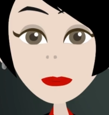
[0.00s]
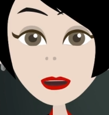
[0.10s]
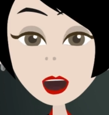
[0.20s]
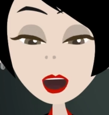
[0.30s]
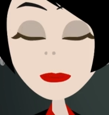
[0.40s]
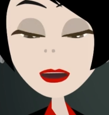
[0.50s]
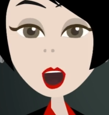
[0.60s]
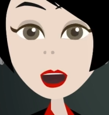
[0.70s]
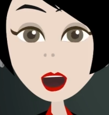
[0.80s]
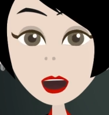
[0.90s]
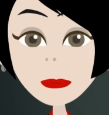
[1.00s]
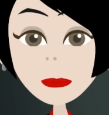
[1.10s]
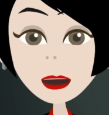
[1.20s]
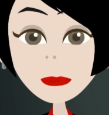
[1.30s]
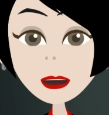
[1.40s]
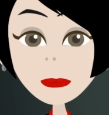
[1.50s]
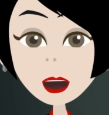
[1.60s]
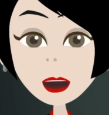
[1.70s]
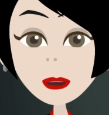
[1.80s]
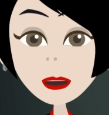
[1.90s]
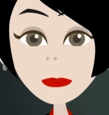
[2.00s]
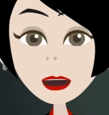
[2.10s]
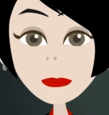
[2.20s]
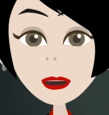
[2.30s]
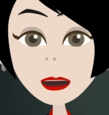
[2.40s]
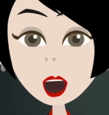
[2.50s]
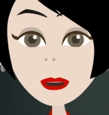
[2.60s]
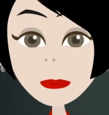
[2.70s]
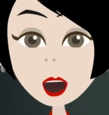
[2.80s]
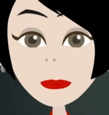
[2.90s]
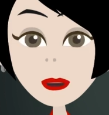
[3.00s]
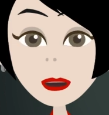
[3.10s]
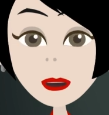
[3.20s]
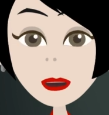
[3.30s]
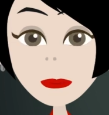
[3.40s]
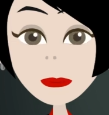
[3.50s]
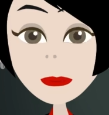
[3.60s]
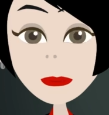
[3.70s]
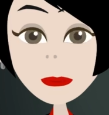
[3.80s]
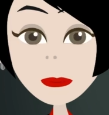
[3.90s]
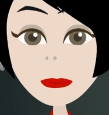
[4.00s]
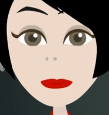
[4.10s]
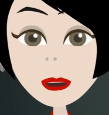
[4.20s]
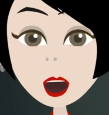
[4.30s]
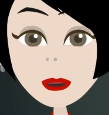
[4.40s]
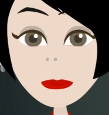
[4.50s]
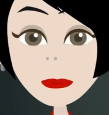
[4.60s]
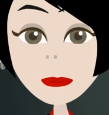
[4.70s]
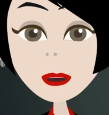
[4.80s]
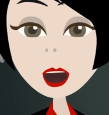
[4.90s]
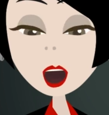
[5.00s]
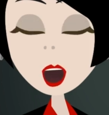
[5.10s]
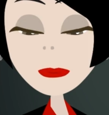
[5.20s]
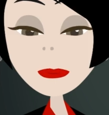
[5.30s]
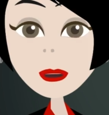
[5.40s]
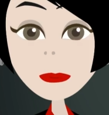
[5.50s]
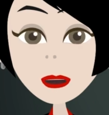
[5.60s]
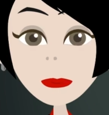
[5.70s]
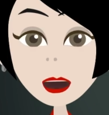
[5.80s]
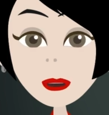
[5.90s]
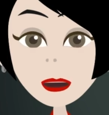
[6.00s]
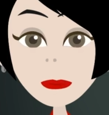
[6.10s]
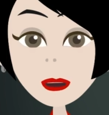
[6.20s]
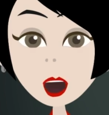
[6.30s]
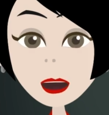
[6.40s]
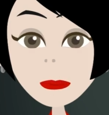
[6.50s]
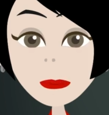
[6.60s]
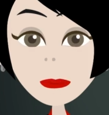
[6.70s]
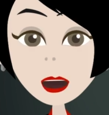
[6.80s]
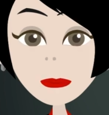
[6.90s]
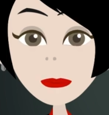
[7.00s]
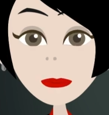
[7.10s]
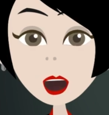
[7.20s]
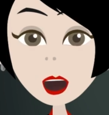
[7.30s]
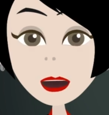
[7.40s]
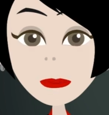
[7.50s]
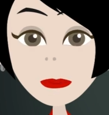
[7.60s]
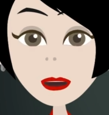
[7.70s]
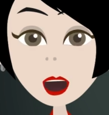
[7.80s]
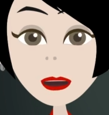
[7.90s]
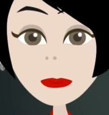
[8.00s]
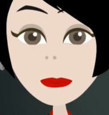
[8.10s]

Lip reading: solution we used for calculations, has several shortcomings. First, it only processes from CSV to CSV.